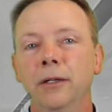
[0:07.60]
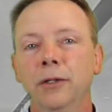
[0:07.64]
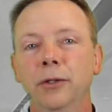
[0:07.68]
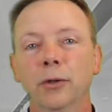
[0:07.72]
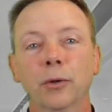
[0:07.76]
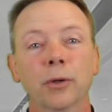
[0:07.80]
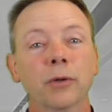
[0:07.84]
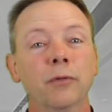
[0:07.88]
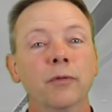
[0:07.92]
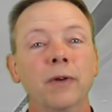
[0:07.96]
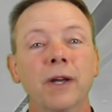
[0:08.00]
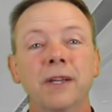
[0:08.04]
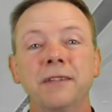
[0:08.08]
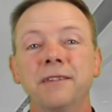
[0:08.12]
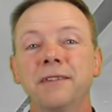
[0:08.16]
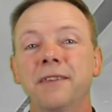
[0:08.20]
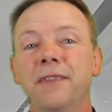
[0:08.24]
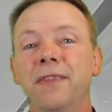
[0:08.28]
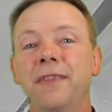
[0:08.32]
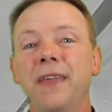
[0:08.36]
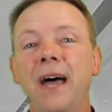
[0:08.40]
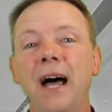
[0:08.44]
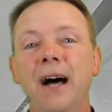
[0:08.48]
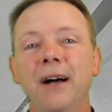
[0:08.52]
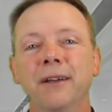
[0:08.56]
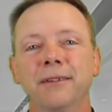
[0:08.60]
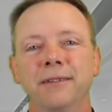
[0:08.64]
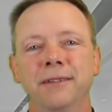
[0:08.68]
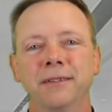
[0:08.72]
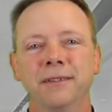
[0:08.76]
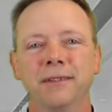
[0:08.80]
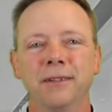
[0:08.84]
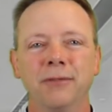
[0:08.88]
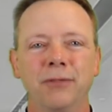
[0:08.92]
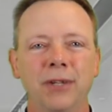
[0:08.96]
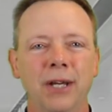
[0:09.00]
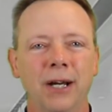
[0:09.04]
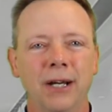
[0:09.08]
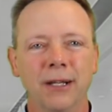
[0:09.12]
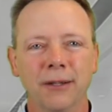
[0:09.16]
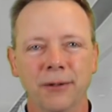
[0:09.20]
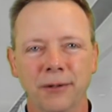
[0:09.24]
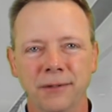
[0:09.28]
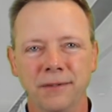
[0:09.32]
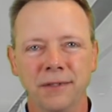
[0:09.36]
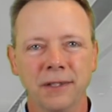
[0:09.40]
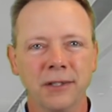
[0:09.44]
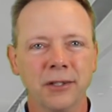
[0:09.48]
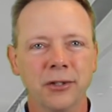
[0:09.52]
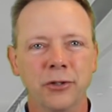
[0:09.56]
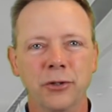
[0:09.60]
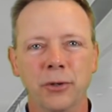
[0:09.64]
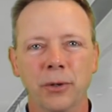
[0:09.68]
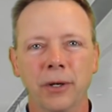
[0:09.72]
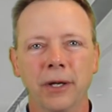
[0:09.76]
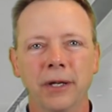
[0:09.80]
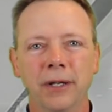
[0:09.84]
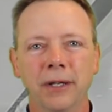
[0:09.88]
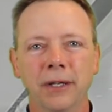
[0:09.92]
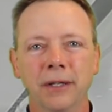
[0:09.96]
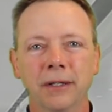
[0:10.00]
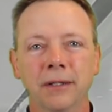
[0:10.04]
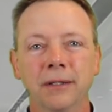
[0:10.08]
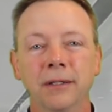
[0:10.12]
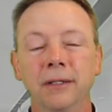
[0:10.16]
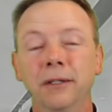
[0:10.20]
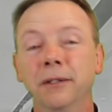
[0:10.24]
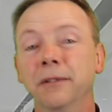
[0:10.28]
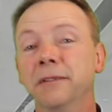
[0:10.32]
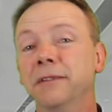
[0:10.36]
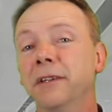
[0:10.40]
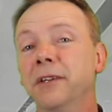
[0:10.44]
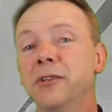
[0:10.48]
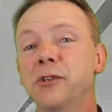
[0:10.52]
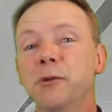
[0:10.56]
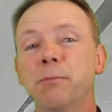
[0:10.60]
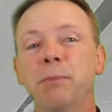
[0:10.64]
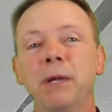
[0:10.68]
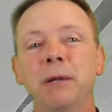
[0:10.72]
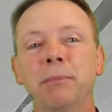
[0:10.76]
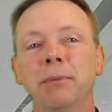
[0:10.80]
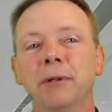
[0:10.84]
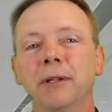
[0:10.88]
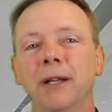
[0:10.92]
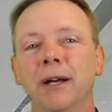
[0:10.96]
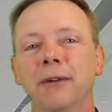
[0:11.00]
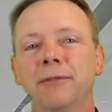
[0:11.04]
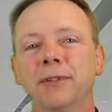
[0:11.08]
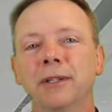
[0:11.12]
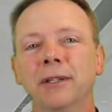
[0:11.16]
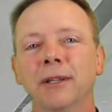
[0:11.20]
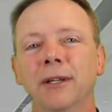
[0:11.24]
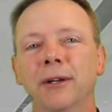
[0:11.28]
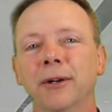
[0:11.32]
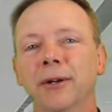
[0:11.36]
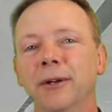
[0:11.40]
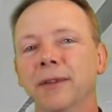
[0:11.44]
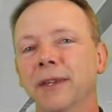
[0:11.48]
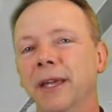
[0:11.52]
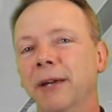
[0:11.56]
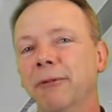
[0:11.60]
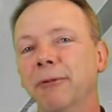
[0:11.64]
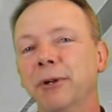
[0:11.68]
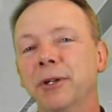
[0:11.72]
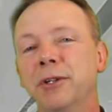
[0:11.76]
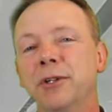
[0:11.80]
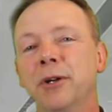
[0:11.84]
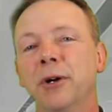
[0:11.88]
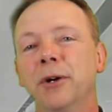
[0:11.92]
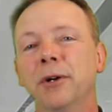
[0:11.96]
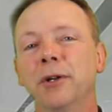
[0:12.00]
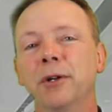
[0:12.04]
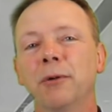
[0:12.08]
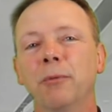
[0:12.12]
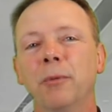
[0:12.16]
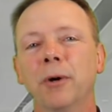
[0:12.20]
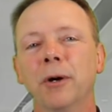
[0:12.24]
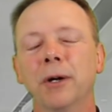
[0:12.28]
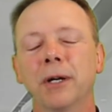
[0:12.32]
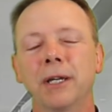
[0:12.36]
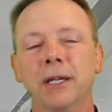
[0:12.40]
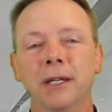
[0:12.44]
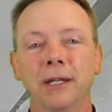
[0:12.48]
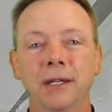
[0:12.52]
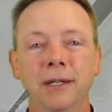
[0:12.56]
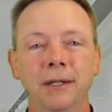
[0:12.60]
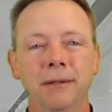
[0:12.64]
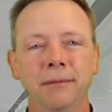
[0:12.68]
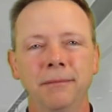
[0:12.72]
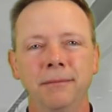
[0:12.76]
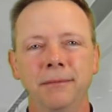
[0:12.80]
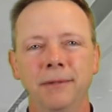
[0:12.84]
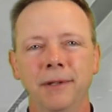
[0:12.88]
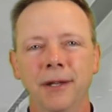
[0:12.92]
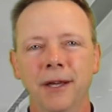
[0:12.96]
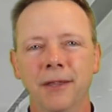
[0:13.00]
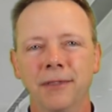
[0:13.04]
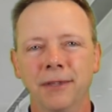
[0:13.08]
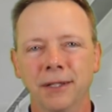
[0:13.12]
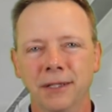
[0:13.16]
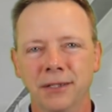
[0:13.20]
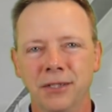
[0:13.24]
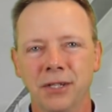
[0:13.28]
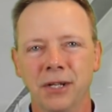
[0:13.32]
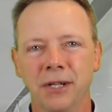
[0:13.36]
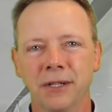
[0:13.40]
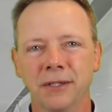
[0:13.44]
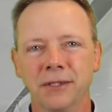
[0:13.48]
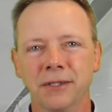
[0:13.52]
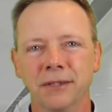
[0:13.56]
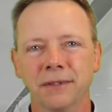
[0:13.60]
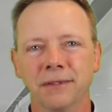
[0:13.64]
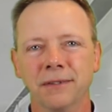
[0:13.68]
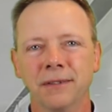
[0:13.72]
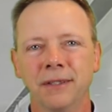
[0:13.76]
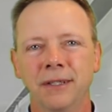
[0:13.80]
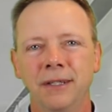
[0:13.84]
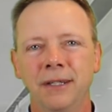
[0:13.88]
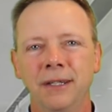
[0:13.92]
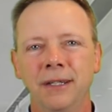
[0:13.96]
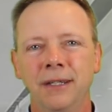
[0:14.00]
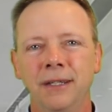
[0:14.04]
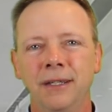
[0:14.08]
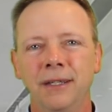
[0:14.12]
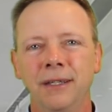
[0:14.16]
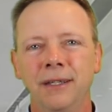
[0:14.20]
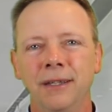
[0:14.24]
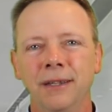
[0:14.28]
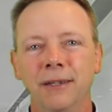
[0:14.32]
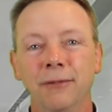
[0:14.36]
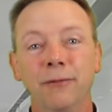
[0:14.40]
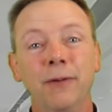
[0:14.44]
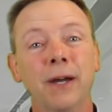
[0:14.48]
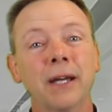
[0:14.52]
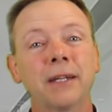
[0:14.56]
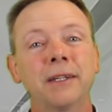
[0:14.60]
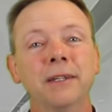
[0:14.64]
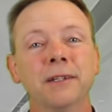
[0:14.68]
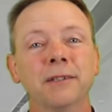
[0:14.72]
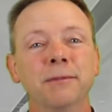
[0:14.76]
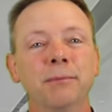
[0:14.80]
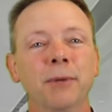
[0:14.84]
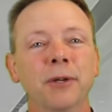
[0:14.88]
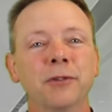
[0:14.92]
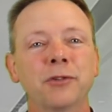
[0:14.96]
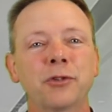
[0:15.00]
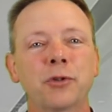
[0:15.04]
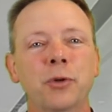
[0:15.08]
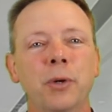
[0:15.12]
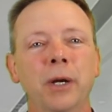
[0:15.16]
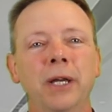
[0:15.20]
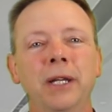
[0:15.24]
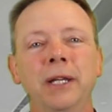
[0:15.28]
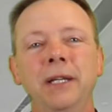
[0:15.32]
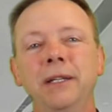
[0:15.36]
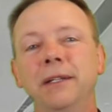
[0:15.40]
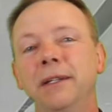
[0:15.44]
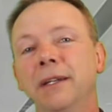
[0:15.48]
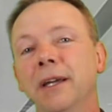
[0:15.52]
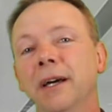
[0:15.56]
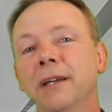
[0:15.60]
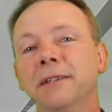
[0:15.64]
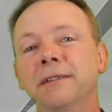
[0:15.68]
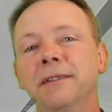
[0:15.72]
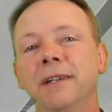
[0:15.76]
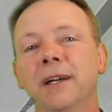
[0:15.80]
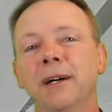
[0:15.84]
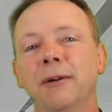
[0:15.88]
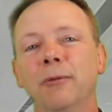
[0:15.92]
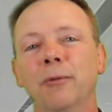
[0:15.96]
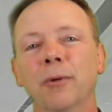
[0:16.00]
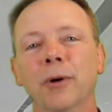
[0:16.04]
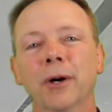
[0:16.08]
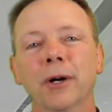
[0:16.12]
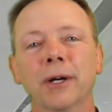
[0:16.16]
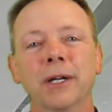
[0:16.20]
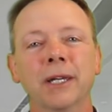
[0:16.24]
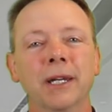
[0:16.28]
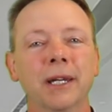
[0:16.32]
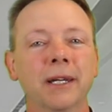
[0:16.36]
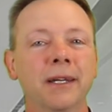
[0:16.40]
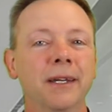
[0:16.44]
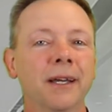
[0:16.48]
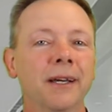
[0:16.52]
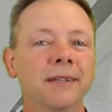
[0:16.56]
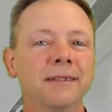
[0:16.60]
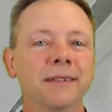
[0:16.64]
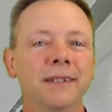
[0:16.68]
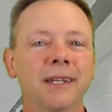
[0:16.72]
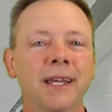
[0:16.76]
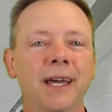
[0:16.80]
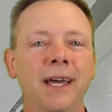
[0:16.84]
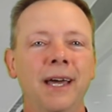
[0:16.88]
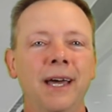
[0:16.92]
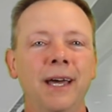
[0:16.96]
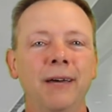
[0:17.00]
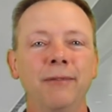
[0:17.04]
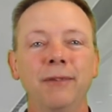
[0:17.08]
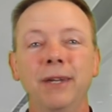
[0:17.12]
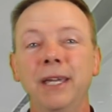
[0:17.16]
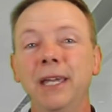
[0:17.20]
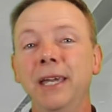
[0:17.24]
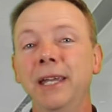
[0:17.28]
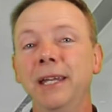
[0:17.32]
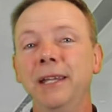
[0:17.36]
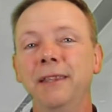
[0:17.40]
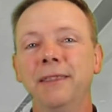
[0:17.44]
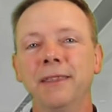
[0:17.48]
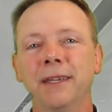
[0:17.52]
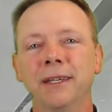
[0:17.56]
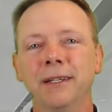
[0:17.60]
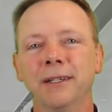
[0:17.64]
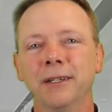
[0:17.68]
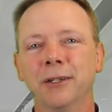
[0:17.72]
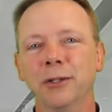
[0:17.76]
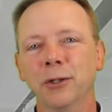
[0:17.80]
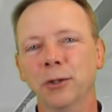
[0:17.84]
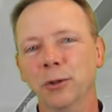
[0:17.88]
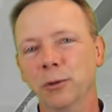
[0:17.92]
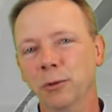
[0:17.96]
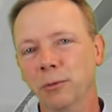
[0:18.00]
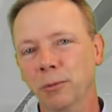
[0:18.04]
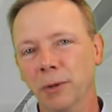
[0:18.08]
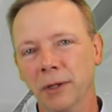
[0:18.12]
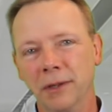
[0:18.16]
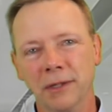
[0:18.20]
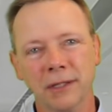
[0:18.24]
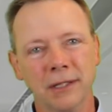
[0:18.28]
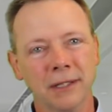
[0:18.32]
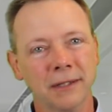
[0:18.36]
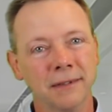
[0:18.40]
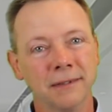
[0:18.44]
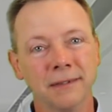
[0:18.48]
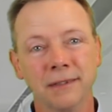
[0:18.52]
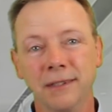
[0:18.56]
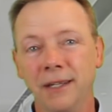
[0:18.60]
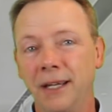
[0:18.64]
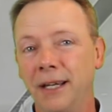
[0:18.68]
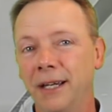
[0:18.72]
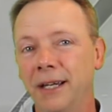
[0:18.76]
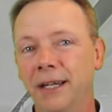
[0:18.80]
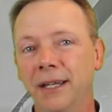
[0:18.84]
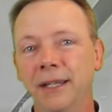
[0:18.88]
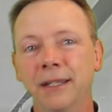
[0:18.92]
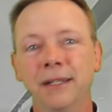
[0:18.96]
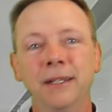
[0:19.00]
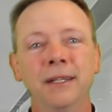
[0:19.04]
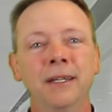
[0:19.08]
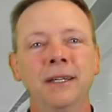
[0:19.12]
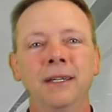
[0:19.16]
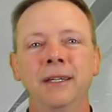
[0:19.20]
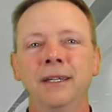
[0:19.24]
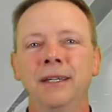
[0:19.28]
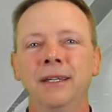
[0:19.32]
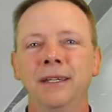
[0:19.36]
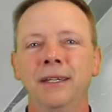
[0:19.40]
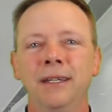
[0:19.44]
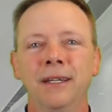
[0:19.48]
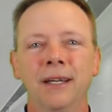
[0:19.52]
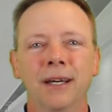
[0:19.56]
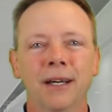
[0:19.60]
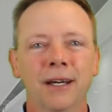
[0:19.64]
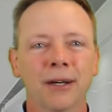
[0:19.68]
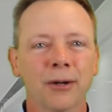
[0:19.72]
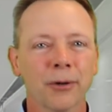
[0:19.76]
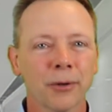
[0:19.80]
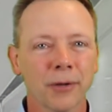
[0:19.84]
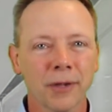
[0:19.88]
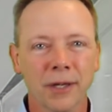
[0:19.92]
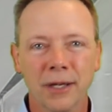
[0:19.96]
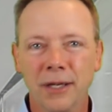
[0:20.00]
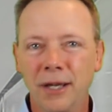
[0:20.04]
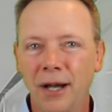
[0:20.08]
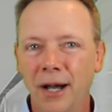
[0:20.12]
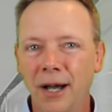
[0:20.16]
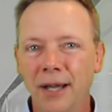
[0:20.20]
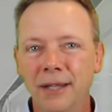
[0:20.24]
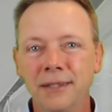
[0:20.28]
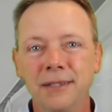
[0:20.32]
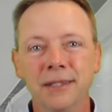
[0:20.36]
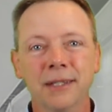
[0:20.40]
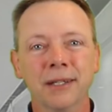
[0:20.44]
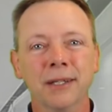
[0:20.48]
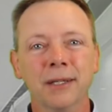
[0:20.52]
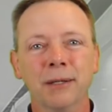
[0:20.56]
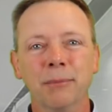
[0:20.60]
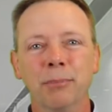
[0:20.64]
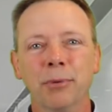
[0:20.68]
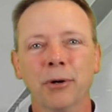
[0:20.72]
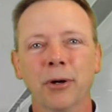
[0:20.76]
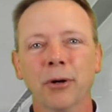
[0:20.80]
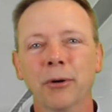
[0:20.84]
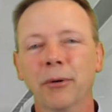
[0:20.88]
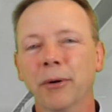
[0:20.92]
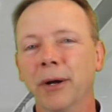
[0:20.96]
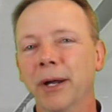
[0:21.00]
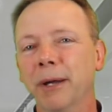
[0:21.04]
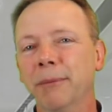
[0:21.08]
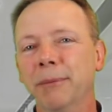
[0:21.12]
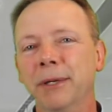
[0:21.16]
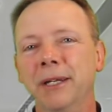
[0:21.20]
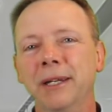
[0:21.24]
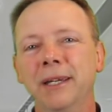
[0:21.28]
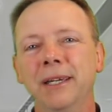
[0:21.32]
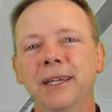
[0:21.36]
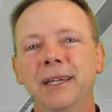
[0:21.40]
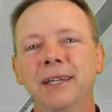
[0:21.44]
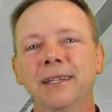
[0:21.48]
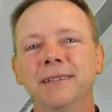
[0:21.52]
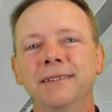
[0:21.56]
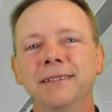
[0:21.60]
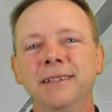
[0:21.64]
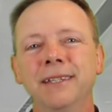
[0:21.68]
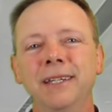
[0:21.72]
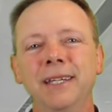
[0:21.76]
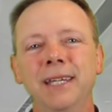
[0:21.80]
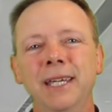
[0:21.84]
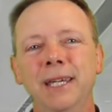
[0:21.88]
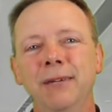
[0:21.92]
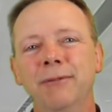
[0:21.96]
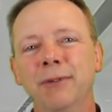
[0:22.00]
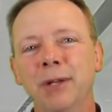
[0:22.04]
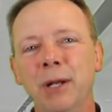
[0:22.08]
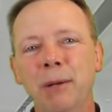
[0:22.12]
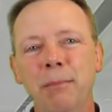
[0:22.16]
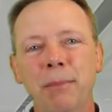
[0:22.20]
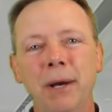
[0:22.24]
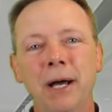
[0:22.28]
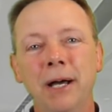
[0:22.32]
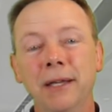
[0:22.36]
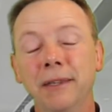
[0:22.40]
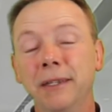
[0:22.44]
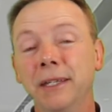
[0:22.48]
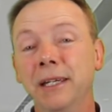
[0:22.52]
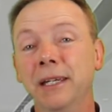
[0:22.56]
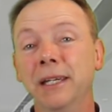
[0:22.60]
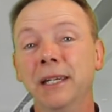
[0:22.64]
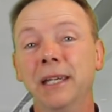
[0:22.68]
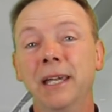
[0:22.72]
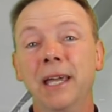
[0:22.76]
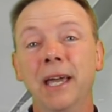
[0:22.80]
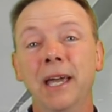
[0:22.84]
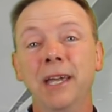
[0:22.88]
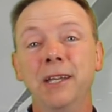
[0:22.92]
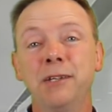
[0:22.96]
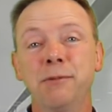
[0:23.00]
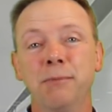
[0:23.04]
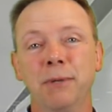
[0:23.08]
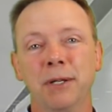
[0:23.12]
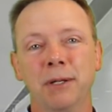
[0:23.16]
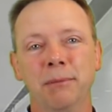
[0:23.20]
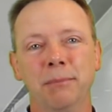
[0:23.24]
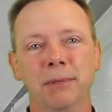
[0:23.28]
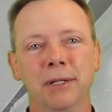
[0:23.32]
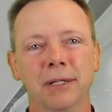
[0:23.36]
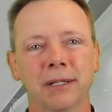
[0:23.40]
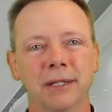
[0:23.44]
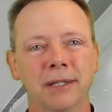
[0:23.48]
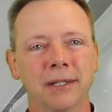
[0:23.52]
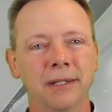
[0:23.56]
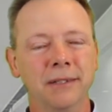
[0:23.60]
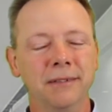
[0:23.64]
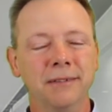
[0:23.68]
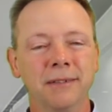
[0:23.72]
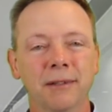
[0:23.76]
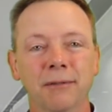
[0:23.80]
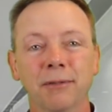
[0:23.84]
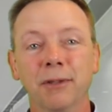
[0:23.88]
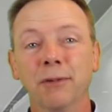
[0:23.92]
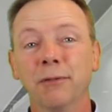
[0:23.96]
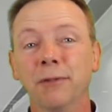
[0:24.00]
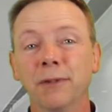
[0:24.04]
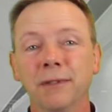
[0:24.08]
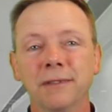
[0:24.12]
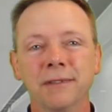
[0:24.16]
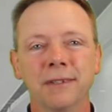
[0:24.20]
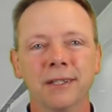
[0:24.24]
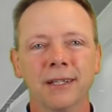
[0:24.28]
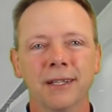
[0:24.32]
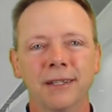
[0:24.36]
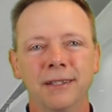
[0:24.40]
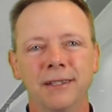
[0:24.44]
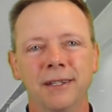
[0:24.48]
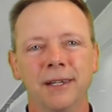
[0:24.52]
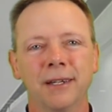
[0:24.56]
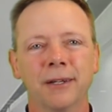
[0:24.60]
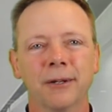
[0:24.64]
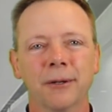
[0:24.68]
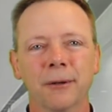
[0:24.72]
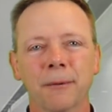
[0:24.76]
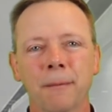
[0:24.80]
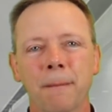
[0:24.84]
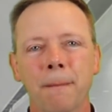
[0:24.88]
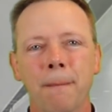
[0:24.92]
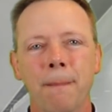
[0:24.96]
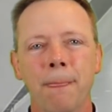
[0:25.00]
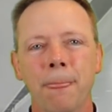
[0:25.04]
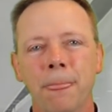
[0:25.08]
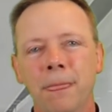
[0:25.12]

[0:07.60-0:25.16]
You invest thousands of dollars into training. You send your people off to learn, they return to work, and nothing changes. The fact is, most training does not work, and it doesn't have anything to do with the design or the content of the program. It isn't even about the engagement abilities of the facilitator.